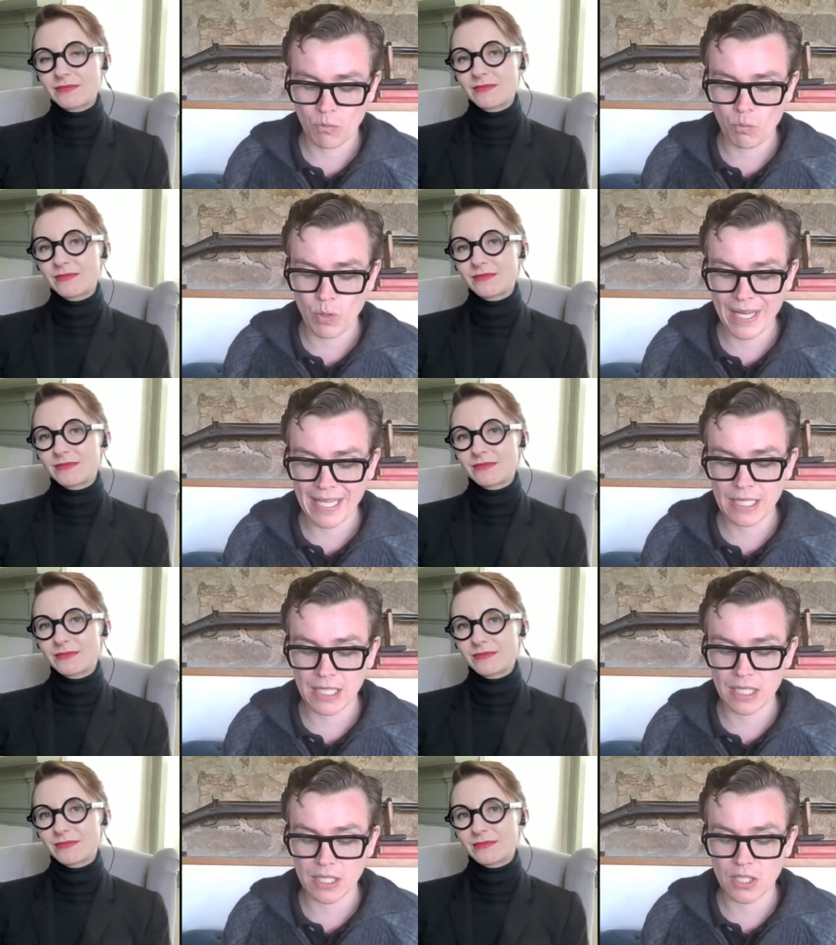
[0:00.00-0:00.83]

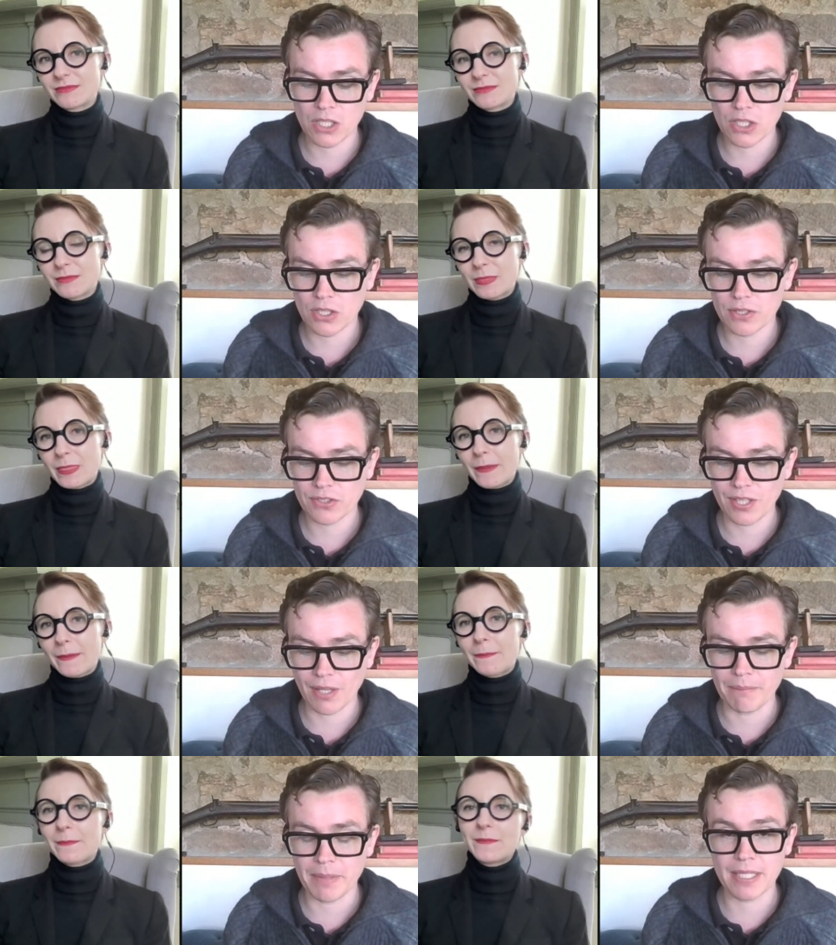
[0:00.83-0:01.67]
Speaker 1: when
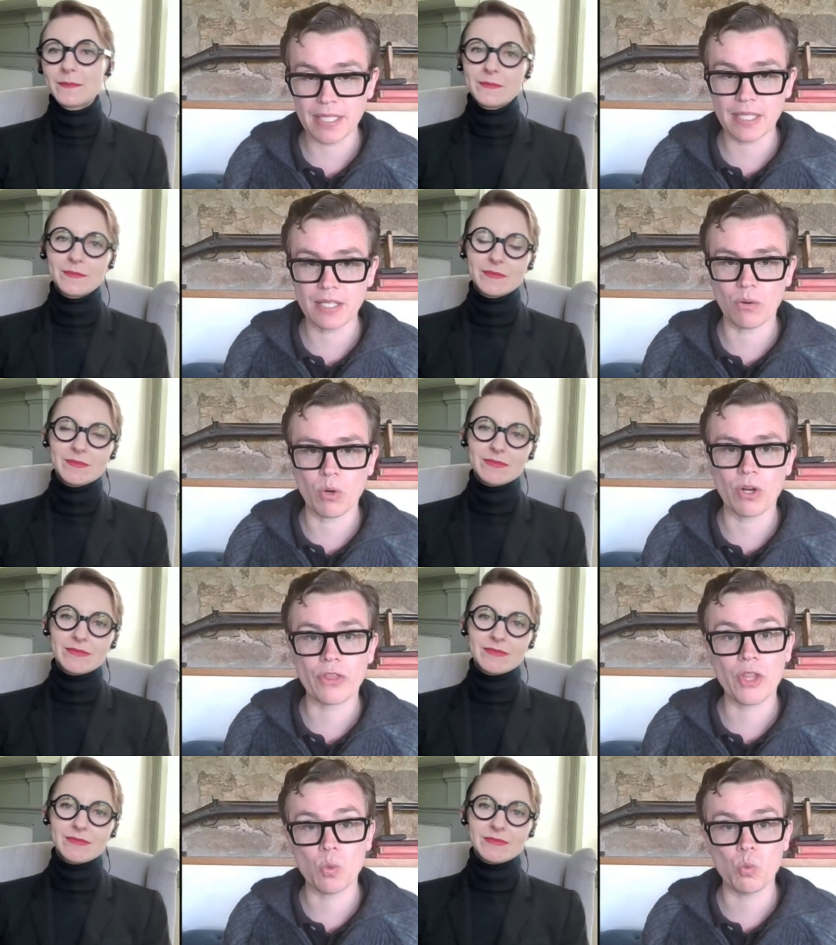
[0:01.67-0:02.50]
somebody or
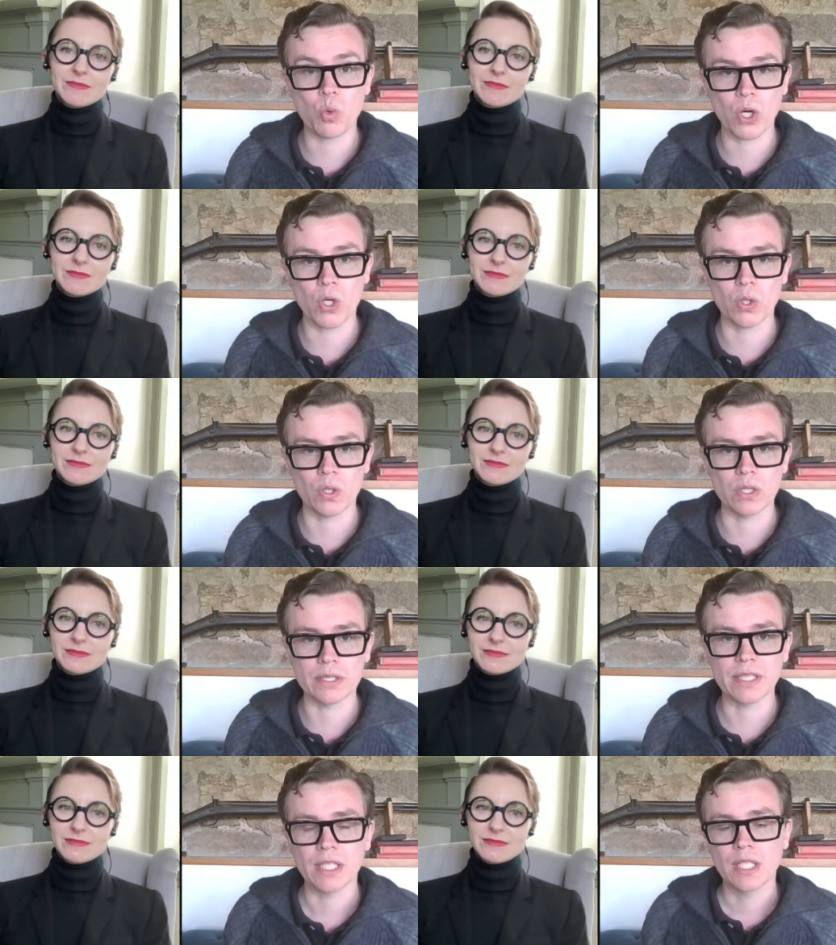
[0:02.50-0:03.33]
the
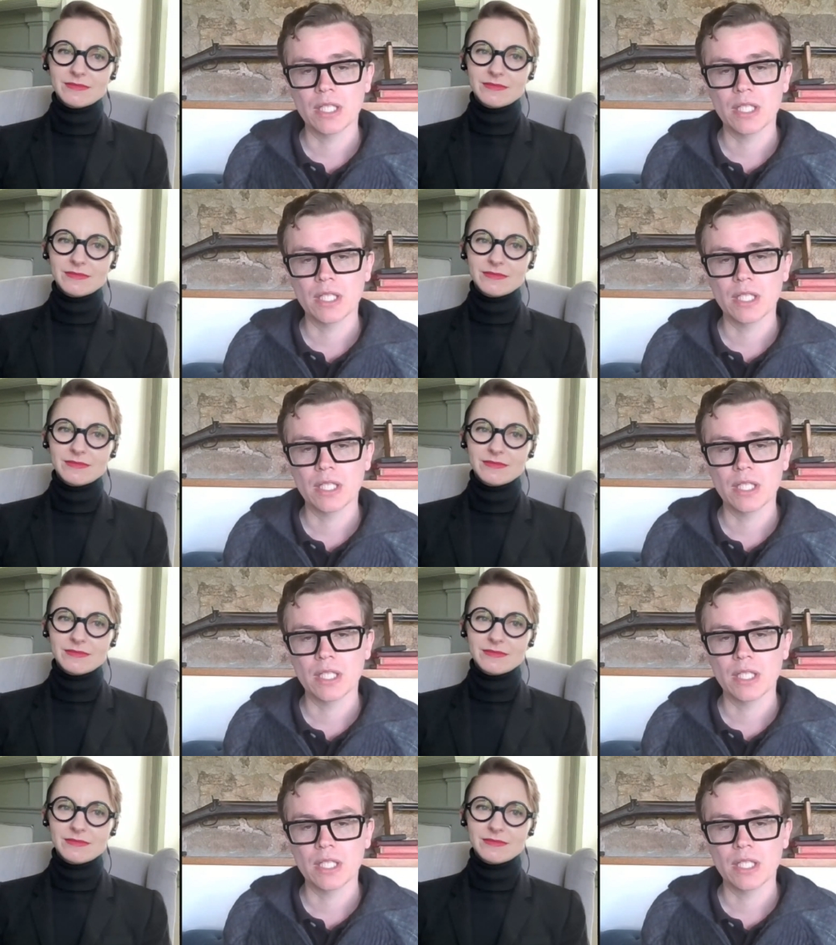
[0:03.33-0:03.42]
world